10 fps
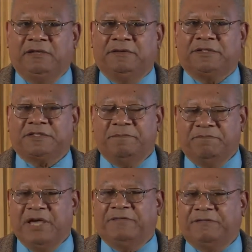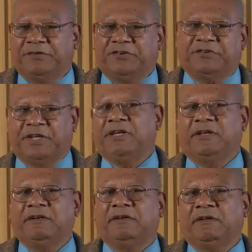which is a beverage
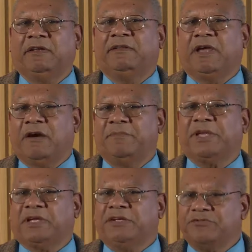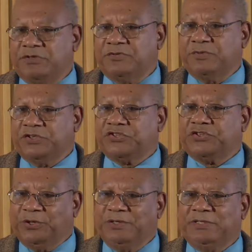taken in the Arabic countries with
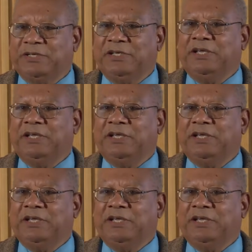salt,